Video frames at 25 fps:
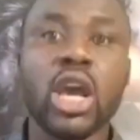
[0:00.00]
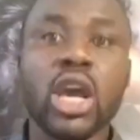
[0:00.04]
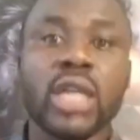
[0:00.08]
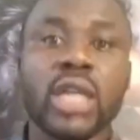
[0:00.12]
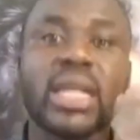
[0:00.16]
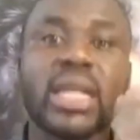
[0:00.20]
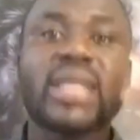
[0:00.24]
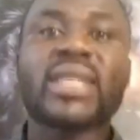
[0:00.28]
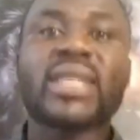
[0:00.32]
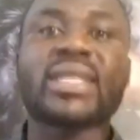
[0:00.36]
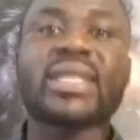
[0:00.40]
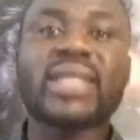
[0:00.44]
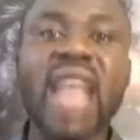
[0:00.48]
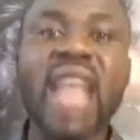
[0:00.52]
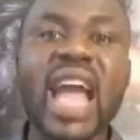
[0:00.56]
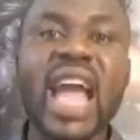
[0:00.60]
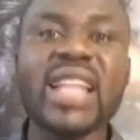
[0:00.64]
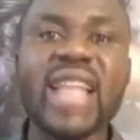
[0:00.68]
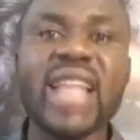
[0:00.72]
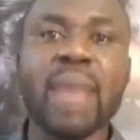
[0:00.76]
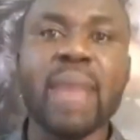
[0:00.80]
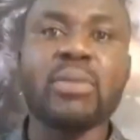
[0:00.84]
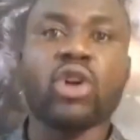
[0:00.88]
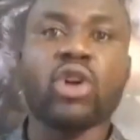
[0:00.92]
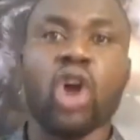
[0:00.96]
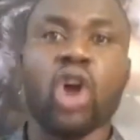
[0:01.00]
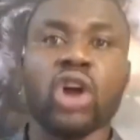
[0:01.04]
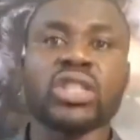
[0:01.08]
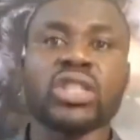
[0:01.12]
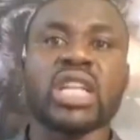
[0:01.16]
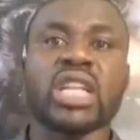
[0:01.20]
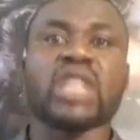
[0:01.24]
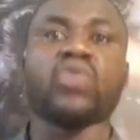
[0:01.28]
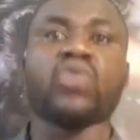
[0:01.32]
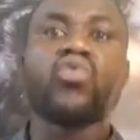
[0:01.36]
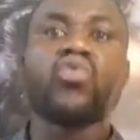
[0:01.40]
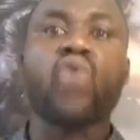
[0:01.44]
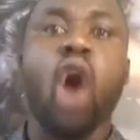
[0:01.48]
They stay there because they
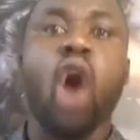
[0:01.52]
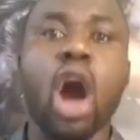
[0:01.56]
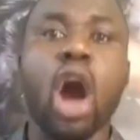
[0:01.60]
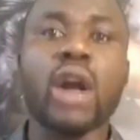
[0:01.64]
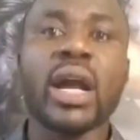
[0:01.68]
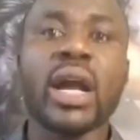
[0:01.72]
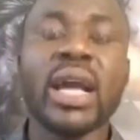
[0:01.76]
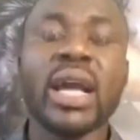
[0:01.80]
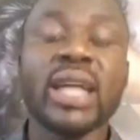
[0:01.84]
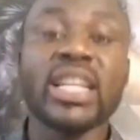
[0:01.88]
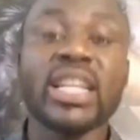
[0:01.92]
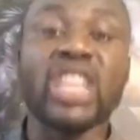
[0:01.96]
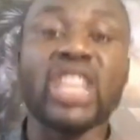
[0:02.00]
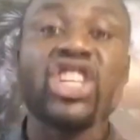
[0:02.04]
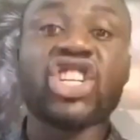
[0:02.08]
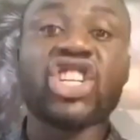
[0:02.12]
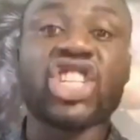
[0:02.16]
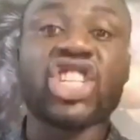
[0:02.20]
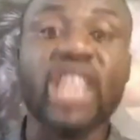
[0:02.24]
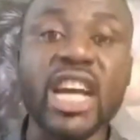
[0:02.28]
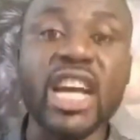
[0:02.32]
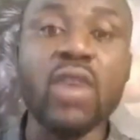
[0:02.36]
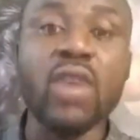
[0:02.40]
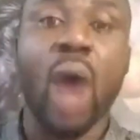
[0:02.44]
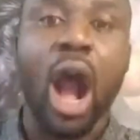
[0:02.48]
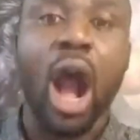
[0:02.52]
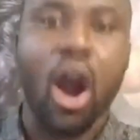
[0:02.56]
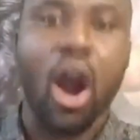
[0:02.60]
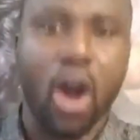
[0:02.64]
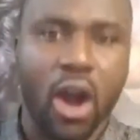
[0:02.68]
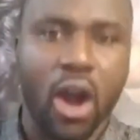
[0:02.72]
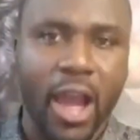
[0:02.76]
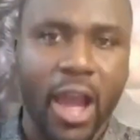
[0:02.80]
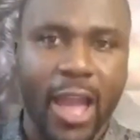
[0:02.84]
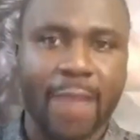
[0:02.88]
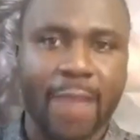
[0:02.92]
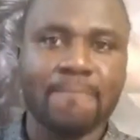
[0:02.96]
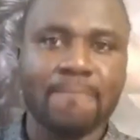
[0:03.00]
work, they drill our
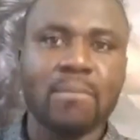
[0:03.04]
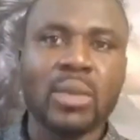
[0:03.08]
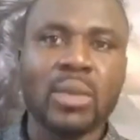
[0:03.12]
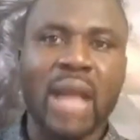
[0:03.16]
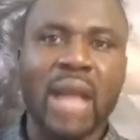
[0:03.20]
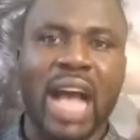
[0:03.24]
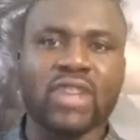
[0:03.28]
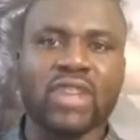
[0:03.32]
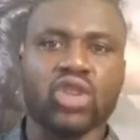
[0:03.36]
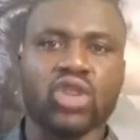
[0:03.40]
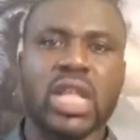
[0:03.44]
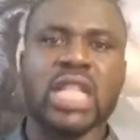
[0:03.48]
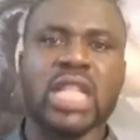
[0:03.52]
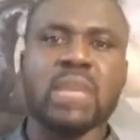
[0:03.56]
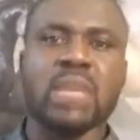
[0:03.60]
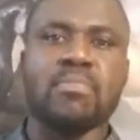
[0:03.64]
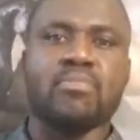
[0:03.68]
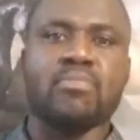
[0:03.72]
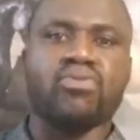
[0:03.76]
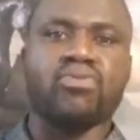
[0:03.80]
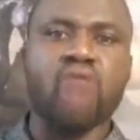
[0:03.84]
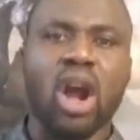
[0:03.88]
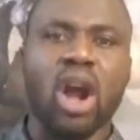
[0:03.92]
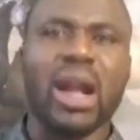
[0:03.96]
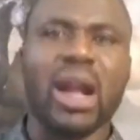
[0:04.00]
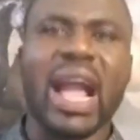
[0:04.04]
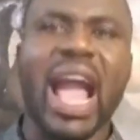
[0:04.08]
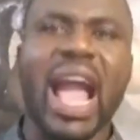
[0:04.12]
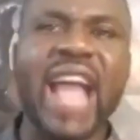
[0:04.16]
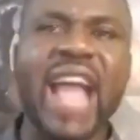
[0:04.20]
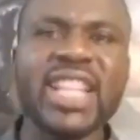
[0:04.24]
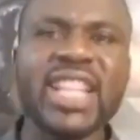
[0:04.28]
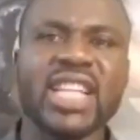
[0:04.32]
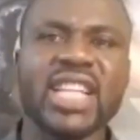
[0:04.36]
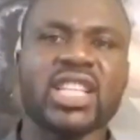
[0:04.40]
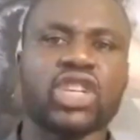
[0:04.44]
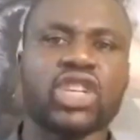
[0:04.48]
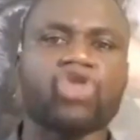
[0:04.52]
oil, and so they block
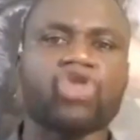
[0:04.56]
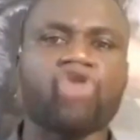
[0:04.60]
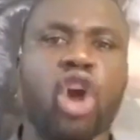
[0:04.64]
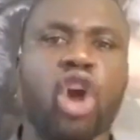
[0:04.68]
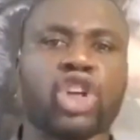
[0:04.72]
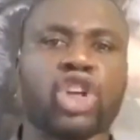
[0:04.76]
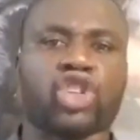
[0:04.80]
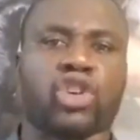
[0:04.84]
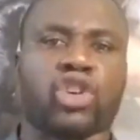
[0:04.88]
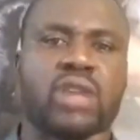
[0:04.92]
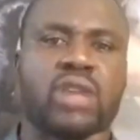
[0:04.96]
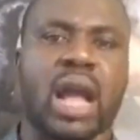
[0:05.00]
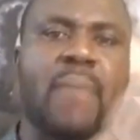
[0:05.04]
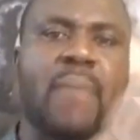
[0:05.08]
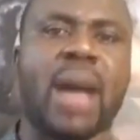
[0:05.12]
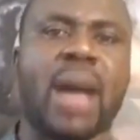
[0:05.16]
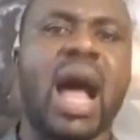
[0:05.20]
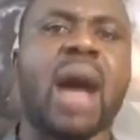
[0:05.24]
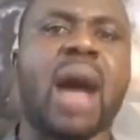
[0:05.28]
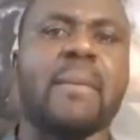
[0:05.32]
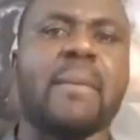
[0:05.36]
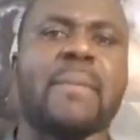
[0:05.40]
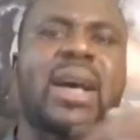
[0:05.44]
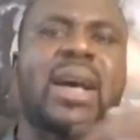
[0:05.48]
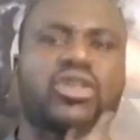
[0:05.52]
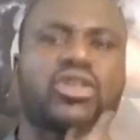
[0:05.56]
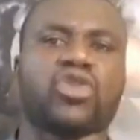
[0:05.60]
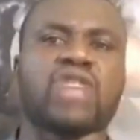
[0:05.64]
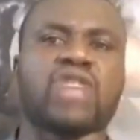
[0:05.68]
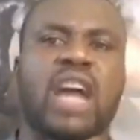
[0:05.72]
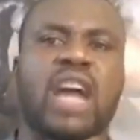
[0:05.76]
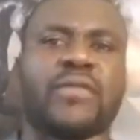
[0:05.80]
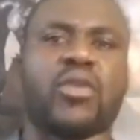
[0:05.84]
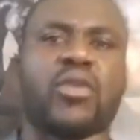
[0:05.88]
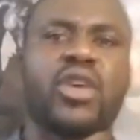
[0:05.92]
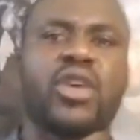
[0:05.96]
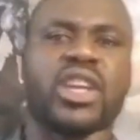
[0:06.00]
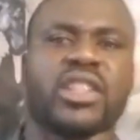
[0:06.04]
any discussion about
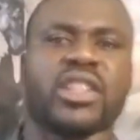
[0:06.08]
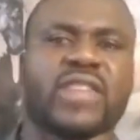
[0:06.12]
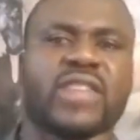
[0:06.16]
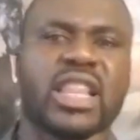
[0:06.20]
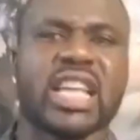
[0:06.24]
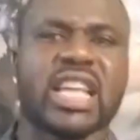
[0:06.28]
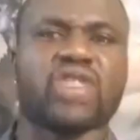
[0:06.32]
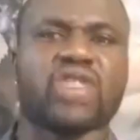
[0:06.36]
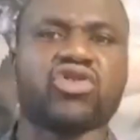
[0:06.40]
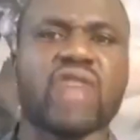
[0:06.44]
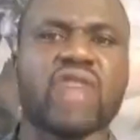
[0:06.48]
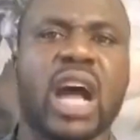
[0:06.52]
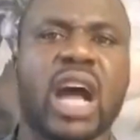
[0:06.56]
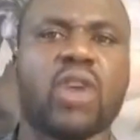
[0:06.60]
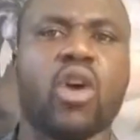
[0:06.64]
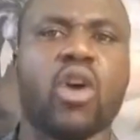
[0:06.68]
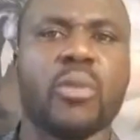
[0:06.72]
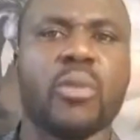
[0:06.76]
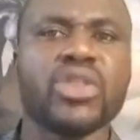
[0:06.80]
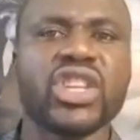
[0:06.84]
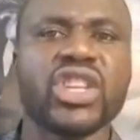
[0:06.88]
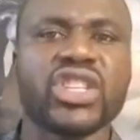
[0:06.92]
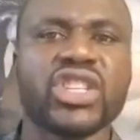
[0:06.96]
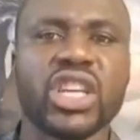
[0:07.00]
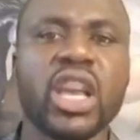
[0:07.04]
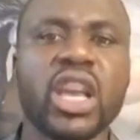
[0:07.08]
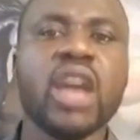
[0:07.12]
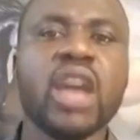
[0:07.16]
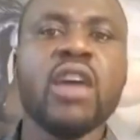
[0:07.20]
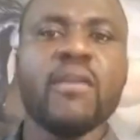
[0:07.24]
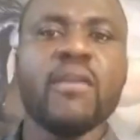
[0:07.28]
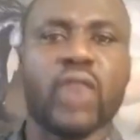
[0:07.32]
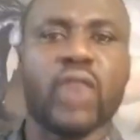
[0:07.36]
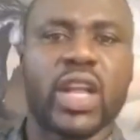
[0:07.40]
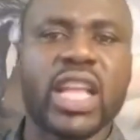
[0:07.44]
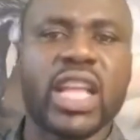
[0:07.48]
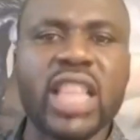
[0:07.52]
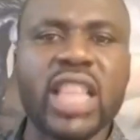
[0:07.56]
Ambazonia for international community,
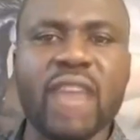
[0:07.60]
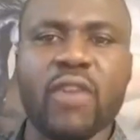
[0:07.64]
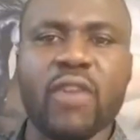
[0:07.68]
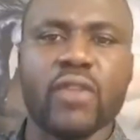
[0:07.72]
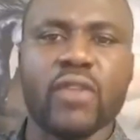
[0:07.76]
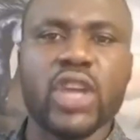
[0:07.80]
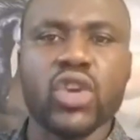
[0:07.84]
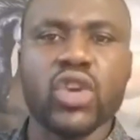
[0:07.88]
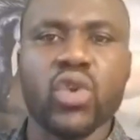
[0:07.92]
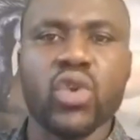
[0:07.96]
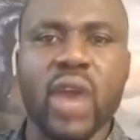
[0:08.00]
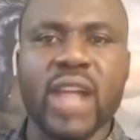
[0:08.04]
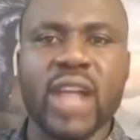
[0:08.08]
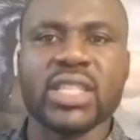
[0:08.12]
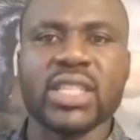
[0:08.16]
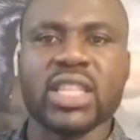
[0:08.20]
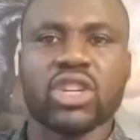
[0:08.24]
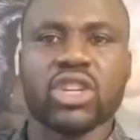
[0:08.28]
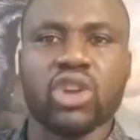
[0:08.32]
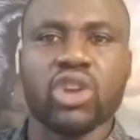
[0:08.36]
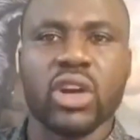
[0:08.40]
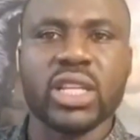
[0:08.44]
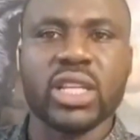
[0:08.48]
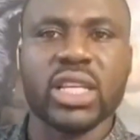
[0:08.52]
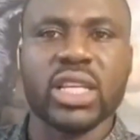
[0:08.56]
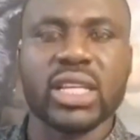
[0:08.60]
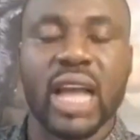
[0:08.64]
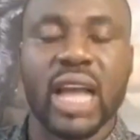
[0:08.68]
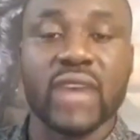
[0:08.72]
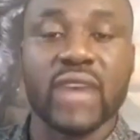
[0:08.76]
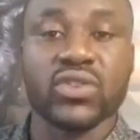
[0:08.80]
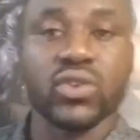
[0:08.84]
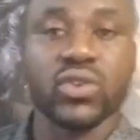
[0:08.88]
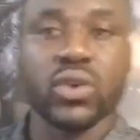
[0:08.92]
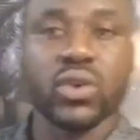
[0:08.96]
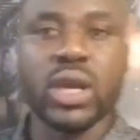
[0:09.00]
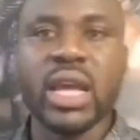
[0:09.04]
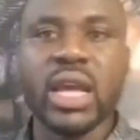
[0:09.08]
for the level of the UN Security
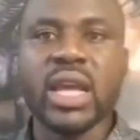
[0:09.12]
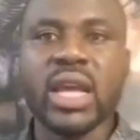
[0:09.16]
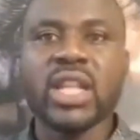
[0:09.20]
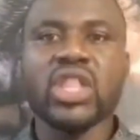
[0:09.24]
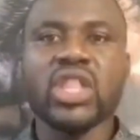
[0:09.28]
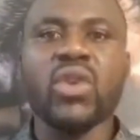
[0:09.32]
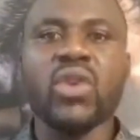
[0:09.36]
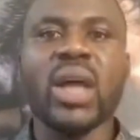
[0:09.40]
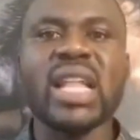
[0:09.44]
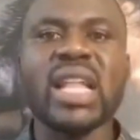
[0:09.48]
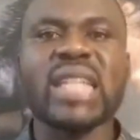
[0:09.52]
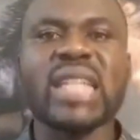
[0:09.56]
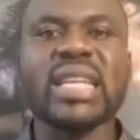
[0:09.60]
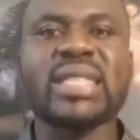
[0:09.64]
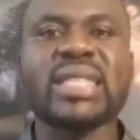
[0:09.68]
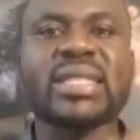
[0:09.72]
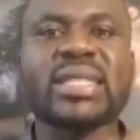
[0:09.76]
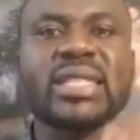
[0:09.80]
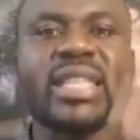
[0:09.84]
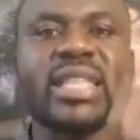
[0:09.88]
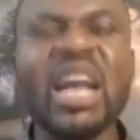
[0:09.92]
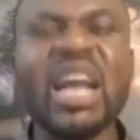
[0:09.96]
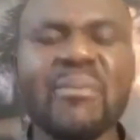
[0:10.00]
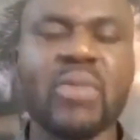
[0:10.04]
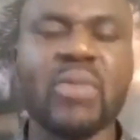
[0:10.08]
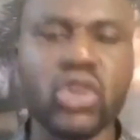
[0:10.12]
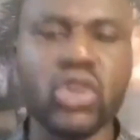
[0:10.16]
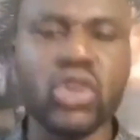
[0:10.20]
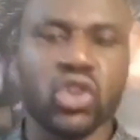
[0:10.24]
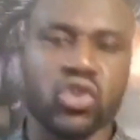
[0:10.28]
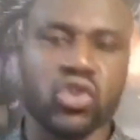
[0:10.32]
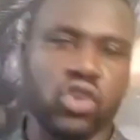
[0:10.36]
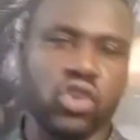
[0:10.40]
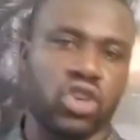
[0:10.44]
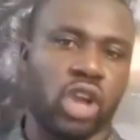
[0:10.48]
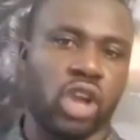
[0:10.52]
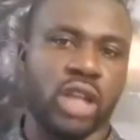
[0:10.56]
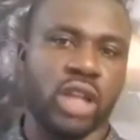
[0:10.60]
Council. They want the simple
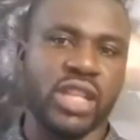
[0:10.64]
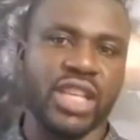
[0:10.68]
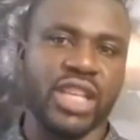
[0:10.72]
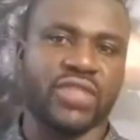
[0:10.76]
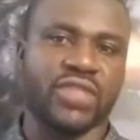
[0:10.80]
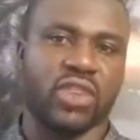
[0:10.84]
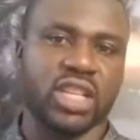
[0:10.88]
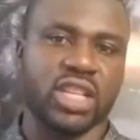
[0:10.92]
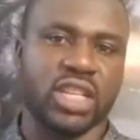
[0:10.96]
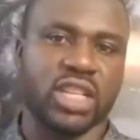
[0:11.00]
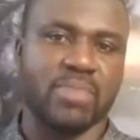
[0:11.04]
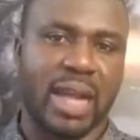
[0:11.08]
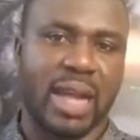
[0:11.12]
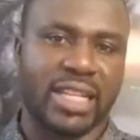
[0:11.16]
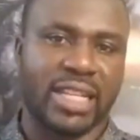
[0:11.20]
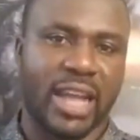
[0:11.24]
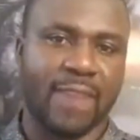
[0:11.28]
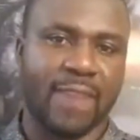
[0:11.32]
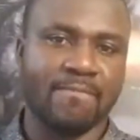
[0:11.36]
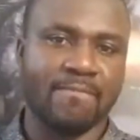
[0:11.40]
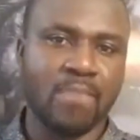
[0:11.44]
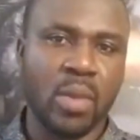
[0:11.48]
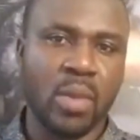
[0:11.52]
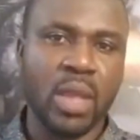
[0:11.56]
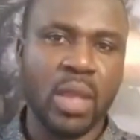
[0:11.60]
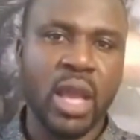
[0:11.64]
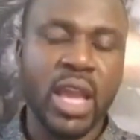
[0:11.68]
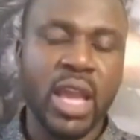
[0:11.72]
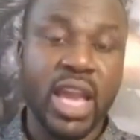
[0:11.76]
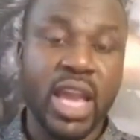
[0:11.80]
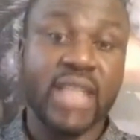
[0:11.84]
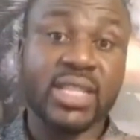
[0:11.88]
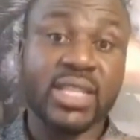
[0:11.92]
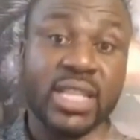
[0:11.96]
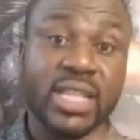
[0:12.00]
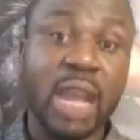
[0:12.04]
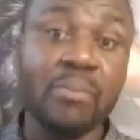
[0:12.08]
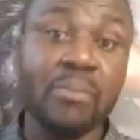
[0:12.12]
solution this for this matter.
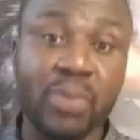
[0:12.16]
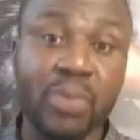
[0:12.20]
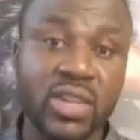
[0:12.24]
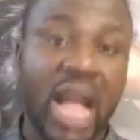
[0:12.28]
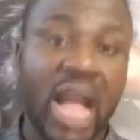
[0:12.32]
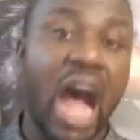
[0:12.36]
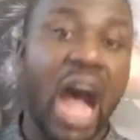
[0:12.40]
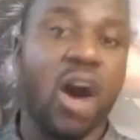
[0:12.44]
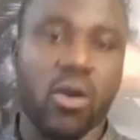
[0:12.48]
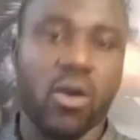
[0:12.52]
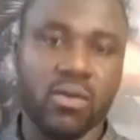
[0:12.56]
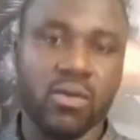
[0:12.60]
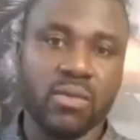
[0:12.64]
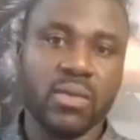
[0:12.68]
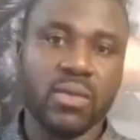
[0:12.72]
It's simple now.